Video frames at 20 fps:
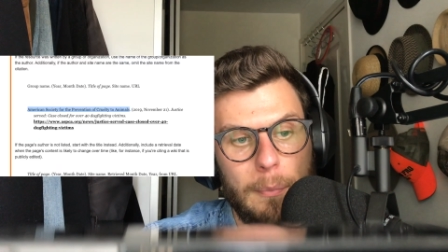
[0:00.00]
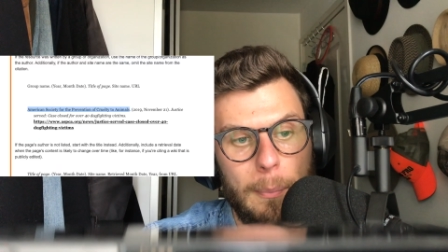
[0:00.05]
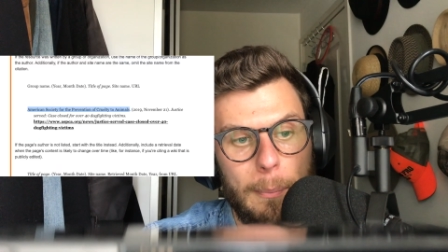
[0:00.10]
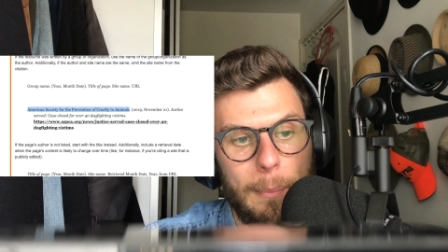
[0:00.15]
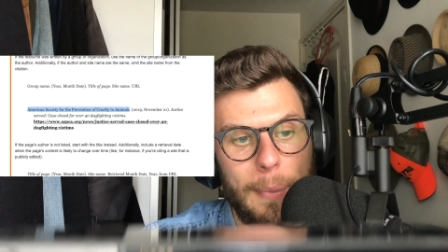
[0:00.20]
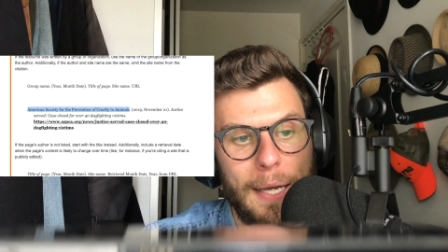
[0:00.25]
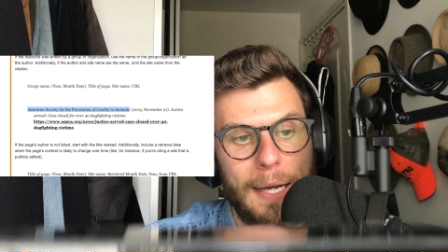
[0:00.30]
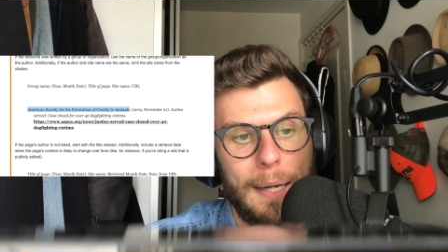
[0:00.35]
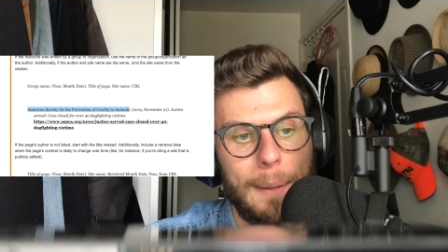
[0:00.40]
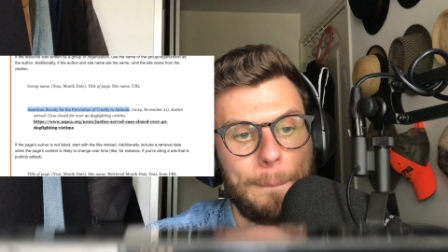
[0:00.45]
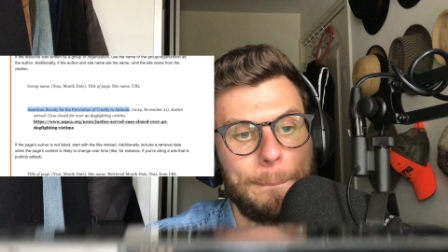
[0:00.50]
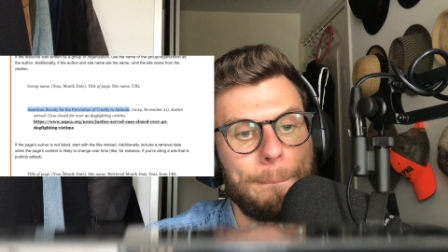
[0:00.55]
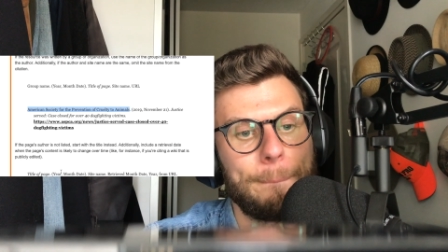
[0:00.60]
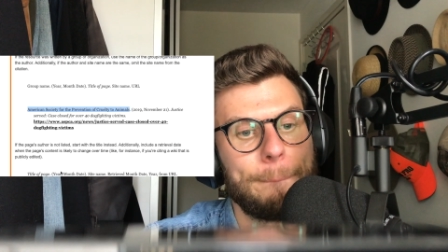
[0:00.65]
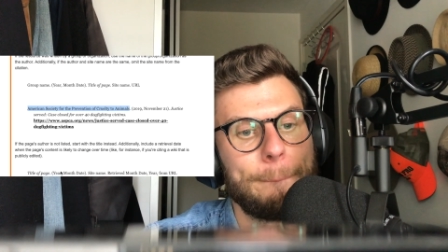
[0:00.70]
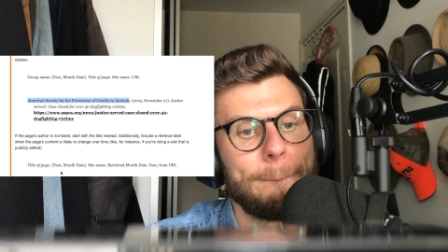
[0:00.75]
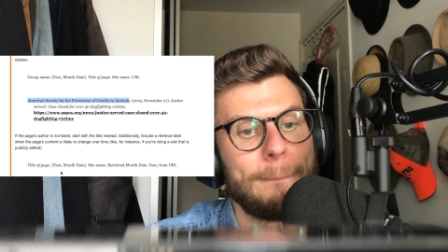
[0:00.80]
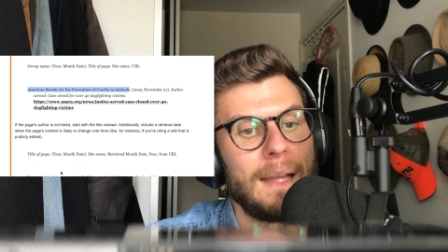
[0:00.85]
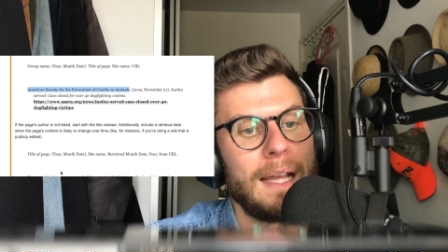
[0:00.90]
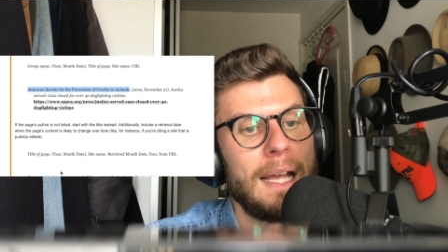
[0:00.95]
Bam.
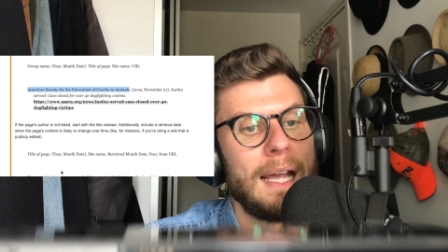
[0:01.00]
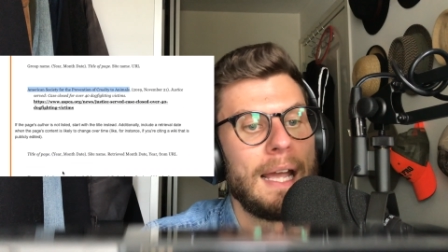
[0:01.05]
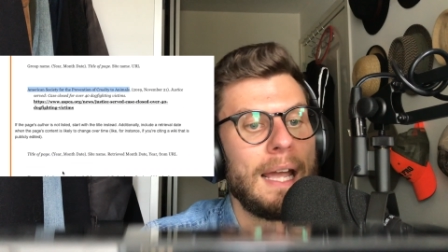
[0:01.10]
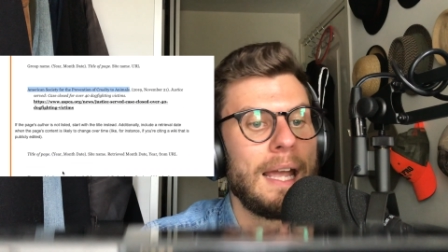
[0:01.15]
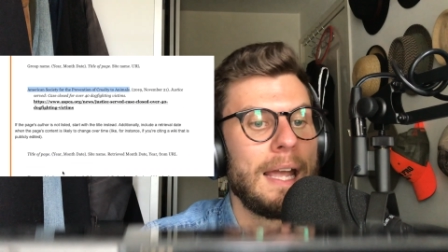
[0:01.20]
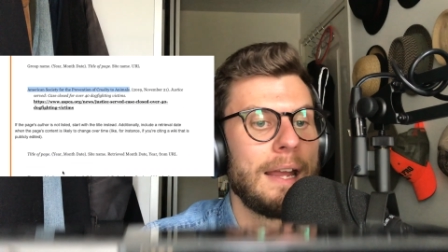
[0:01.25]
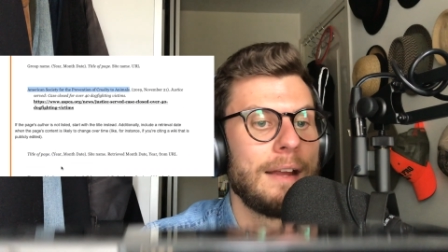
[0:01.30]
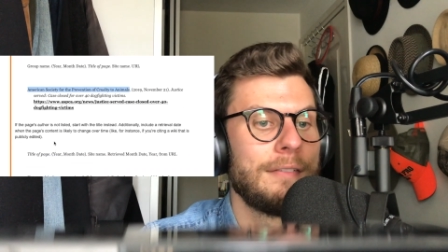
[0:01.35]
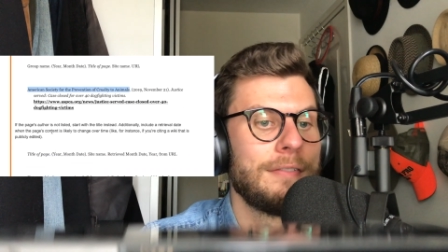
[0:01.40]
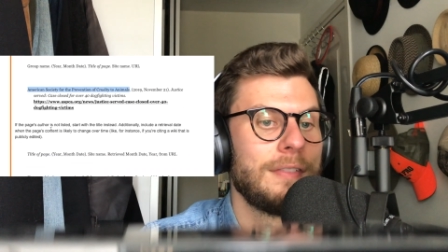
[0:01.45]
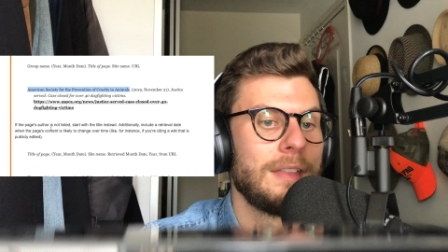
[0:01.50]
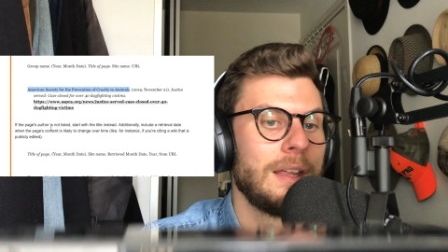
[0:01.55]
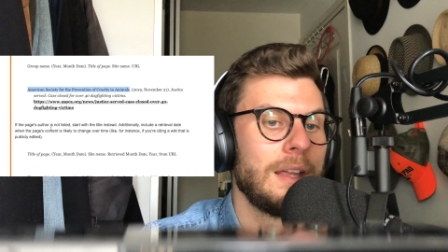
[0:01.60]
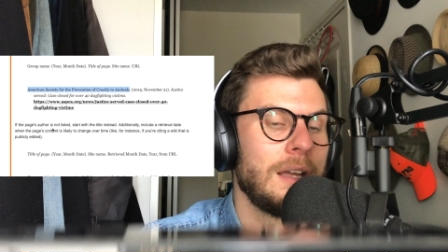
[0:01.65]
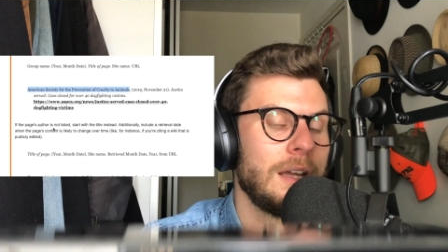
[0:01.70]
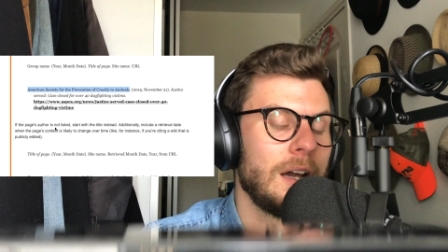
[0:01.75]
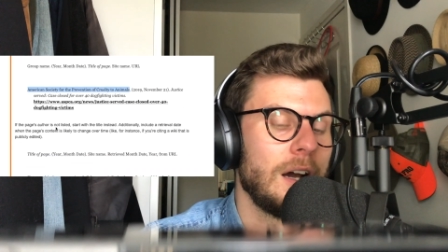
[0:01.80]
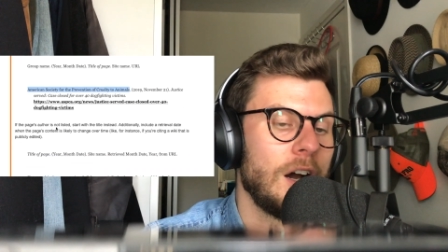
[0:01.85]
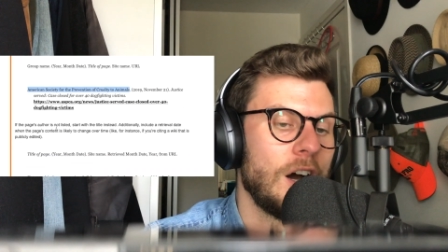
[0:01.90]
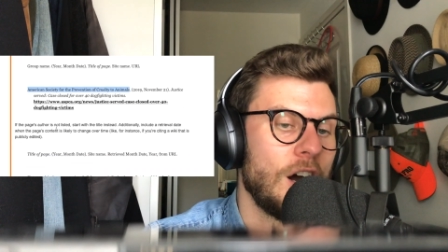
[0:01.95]
If
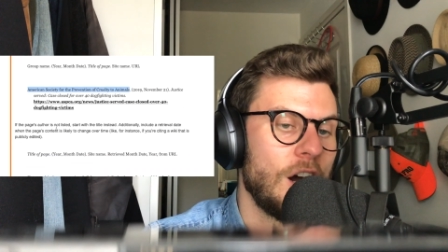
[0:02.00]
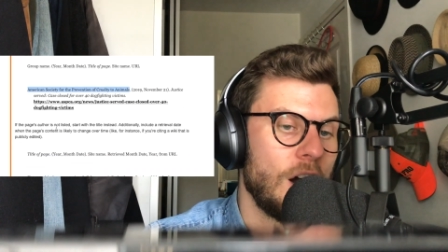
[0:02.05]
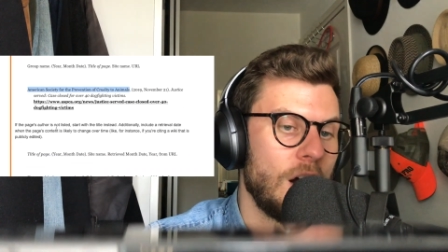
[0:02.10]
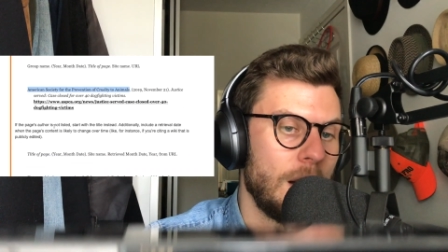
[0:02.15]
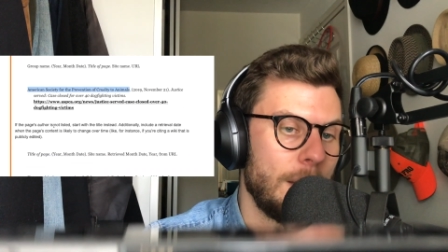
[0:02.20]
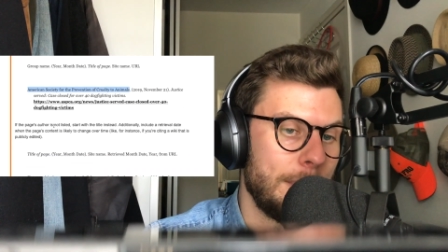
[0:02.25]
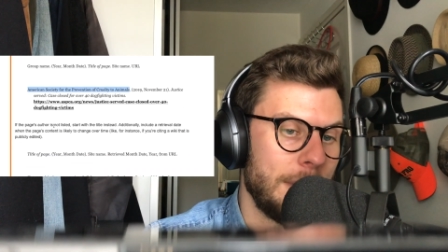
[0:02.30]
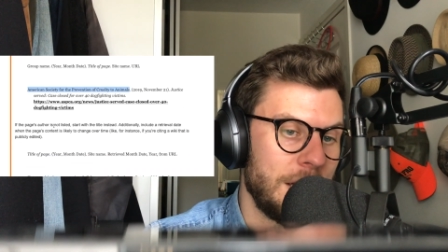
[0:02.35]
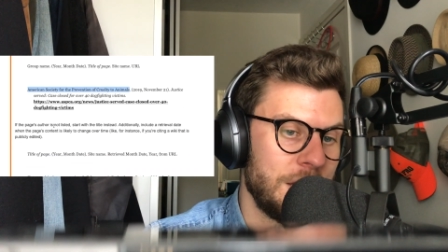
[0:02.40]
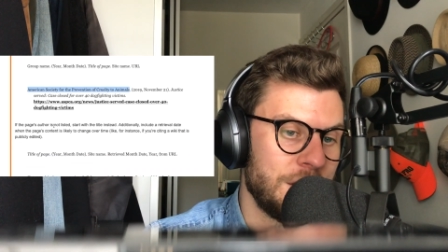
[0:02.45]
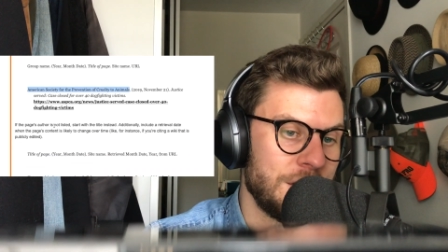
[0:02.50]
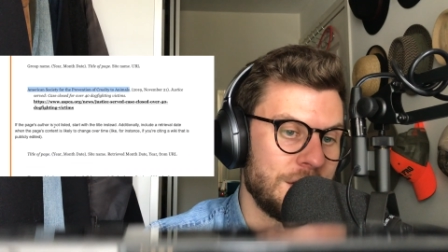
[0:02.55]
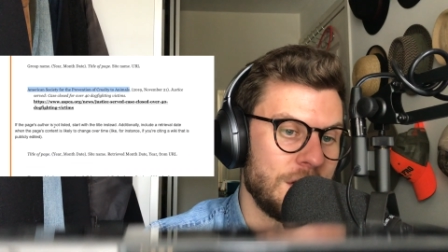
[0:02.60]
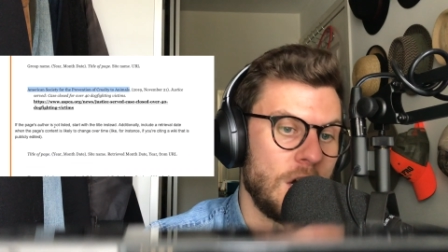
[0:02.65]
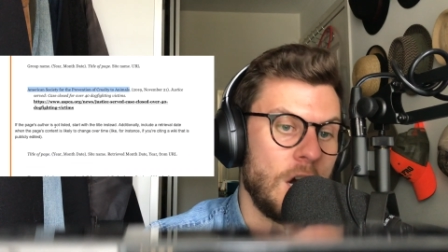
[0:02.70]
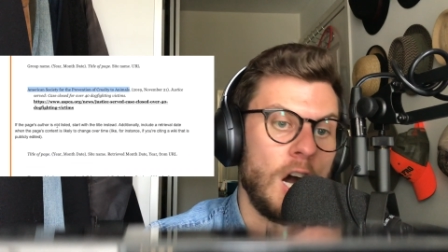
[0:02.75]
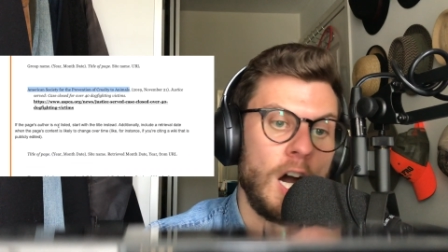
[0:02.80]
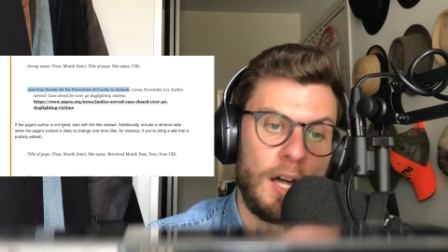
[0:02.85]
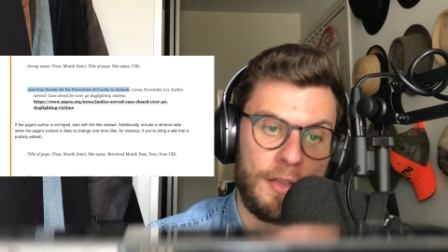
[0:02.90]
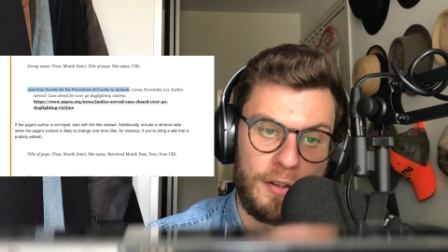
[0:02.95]
the page's
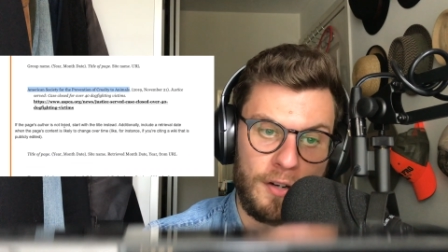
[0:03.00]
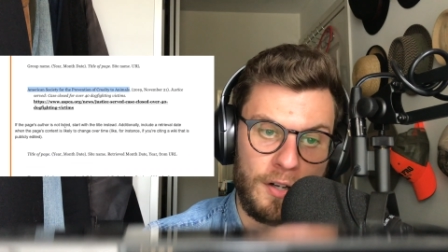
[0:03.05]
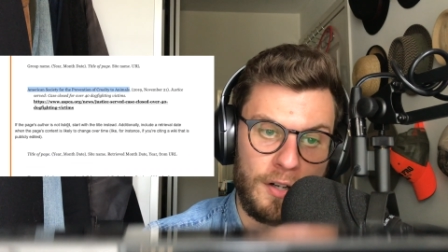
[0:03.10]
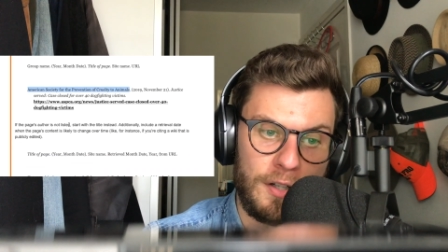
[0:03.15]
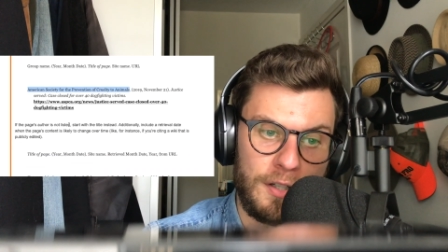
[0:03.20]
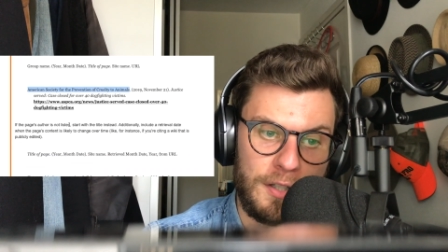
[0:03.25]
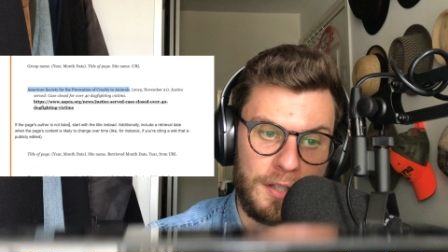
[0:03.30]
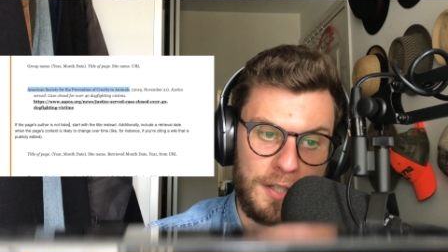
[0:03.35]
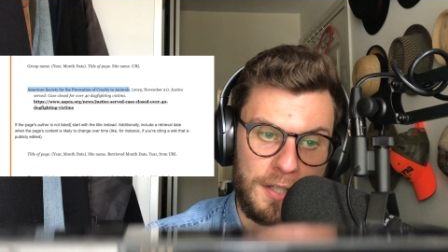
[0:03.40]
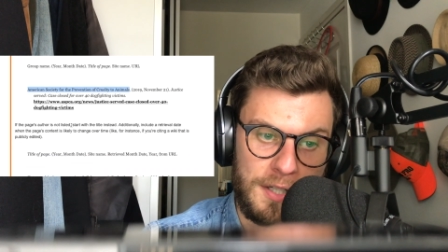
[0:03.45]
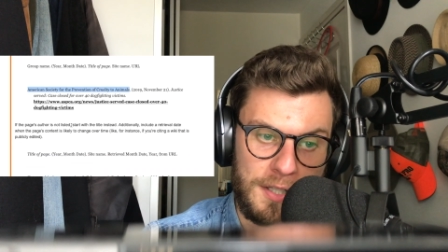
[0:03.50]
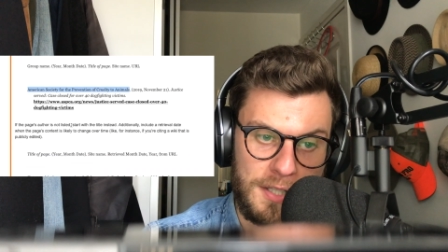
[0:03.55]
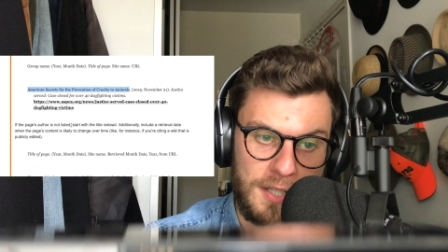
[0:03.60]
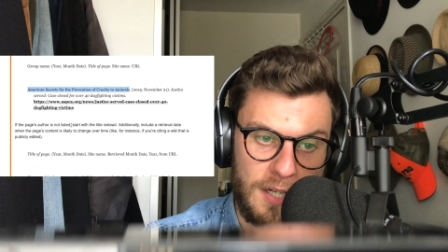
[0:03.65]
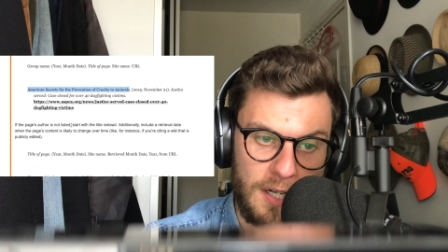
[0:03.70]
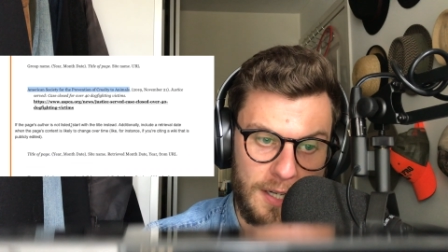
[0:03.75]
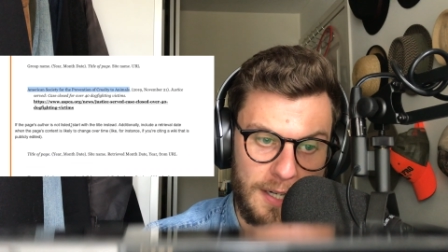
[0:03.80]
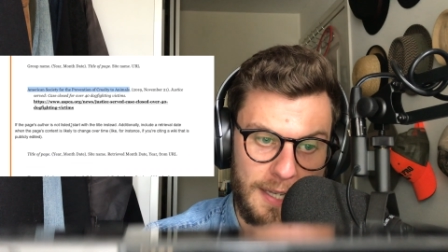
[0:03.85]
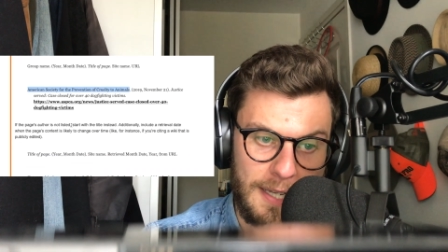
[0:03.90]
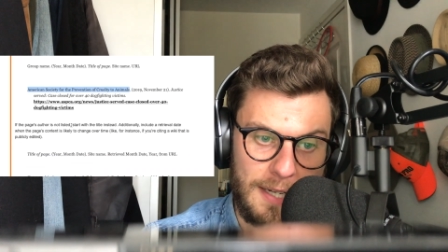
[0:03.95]
author does
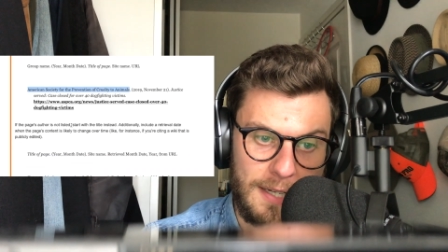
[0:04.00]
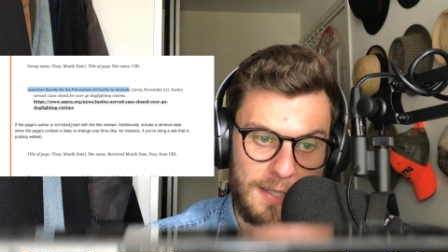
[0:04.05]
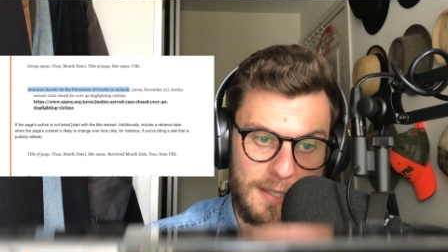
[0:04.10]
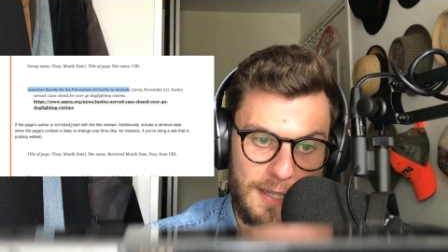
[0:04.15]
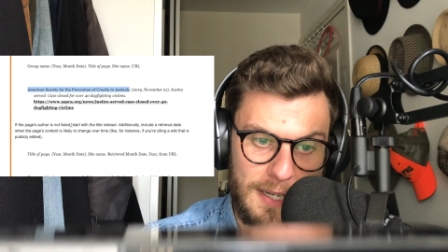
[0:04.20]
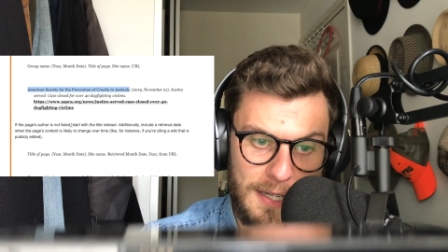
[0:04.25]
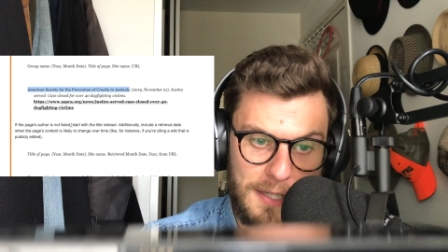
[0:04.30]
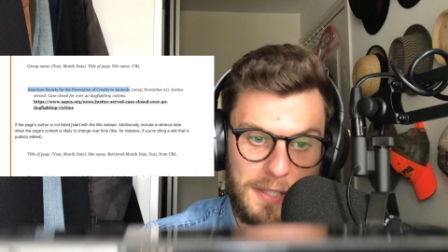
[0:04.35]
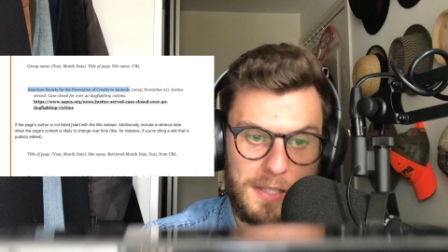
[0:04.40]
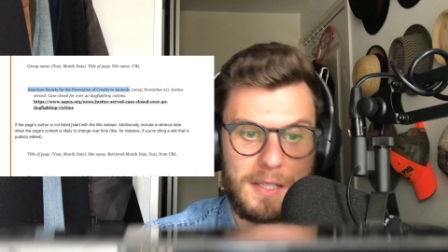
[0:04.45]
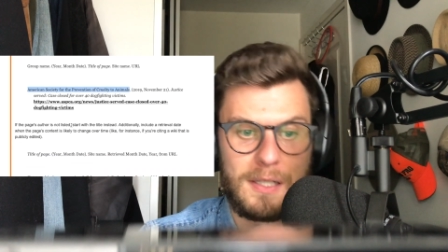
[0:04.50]
not exist,